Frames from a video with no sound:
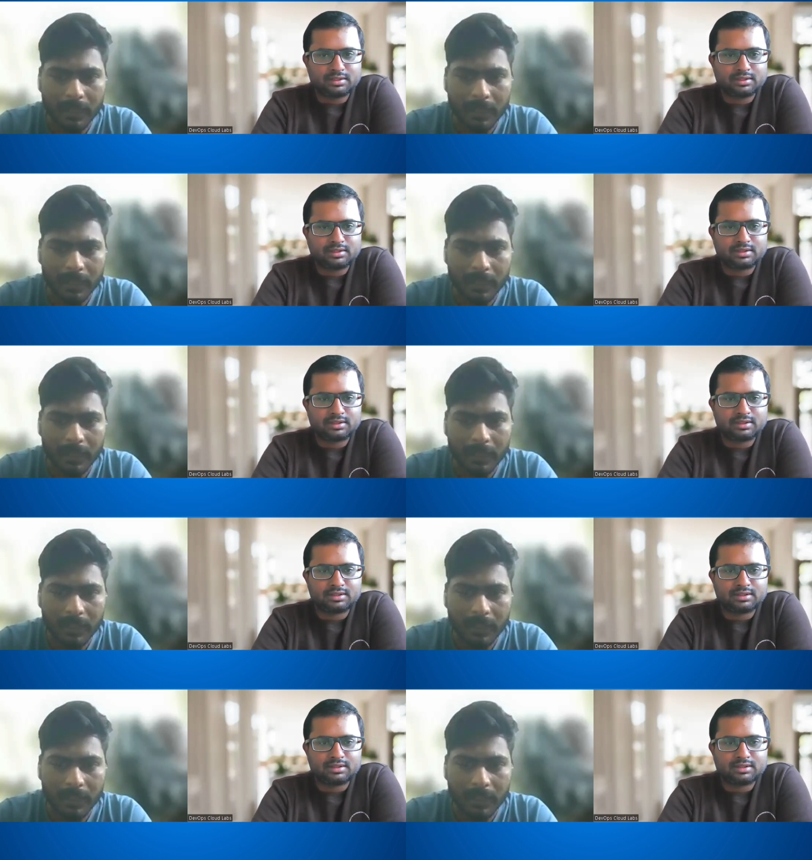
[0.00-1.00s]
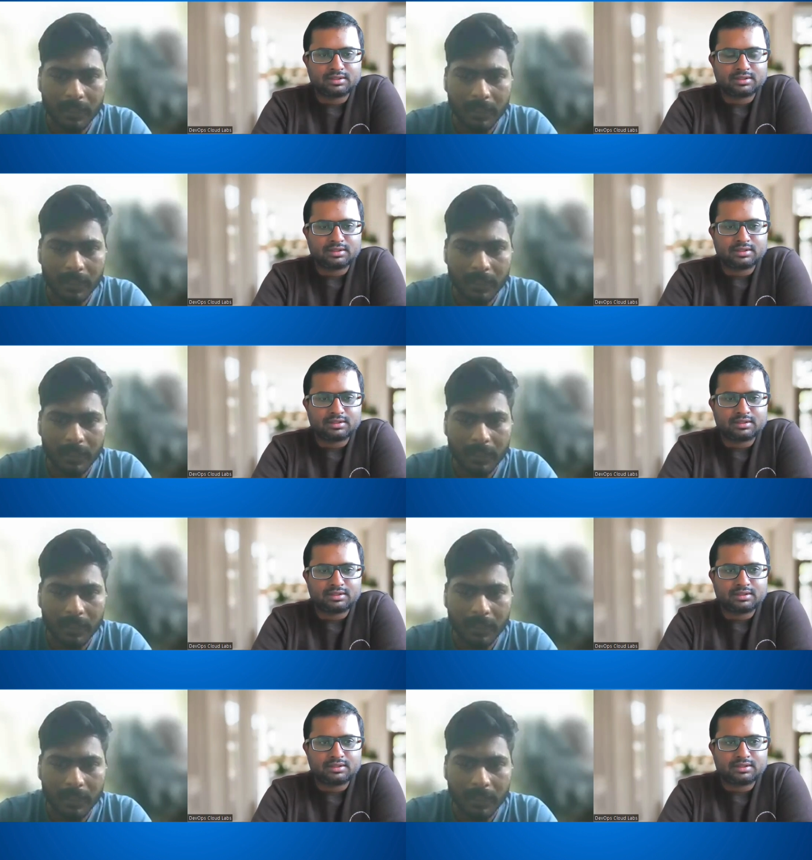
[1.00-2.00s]

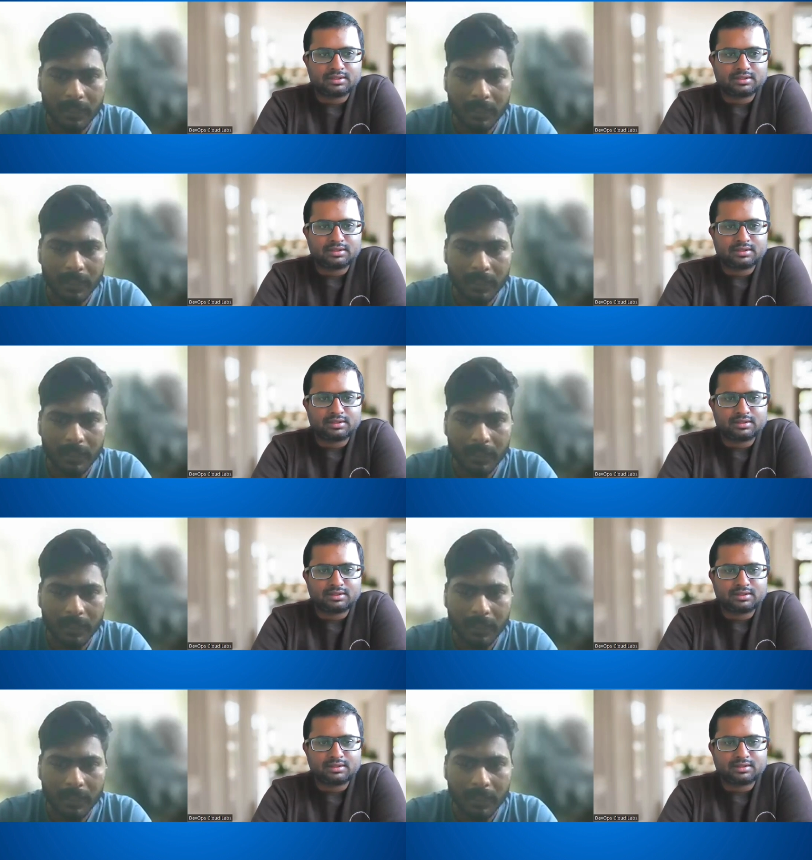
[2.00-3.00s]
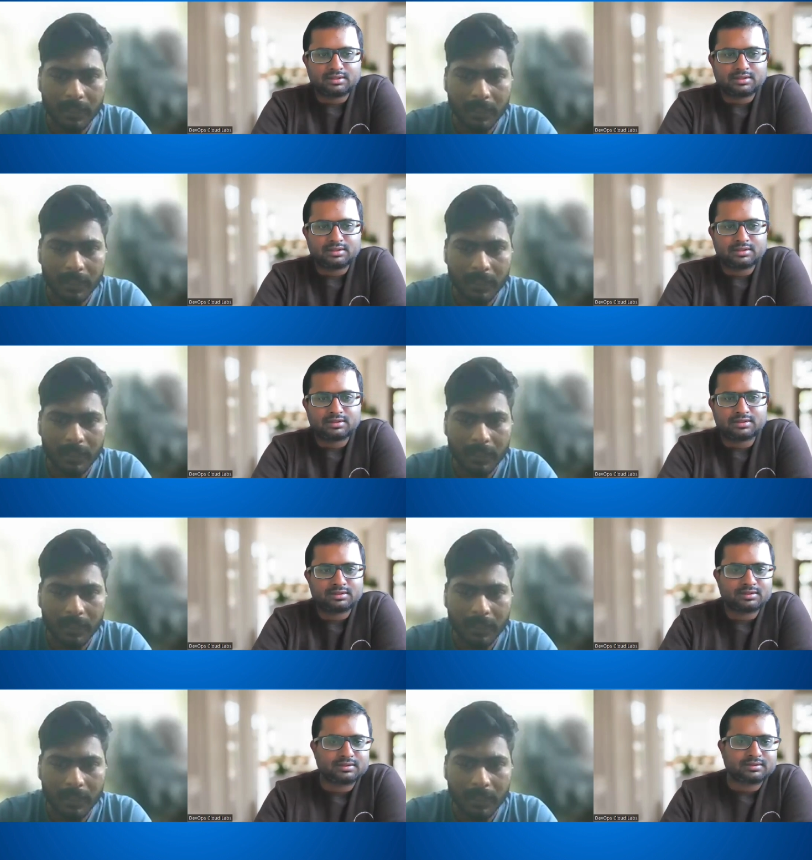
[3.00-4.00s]

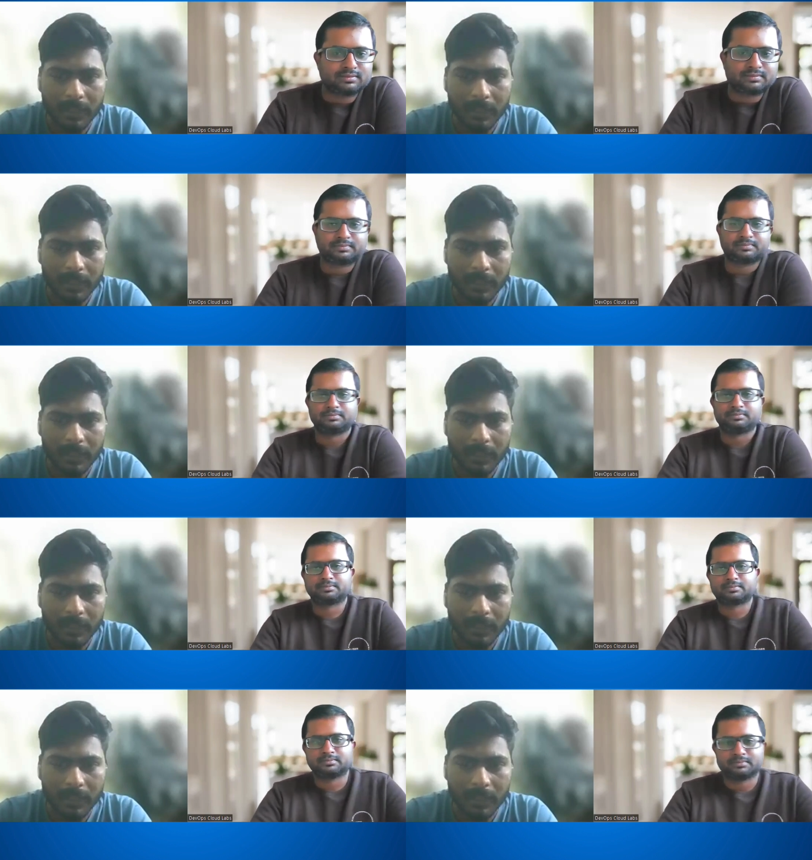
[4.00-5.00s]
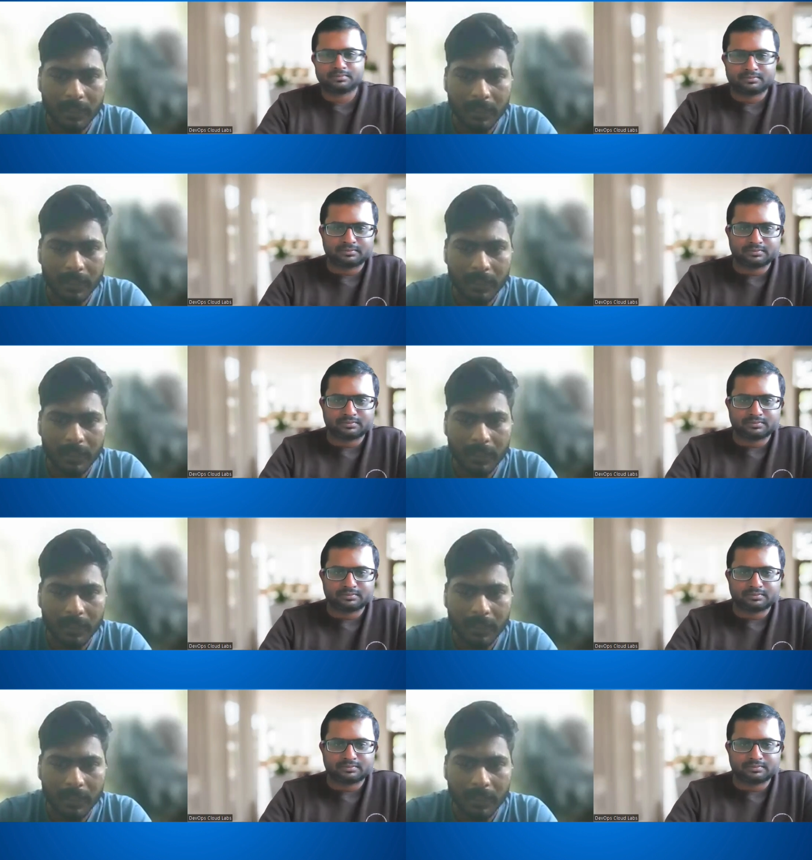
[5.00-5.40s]
Nothing is said.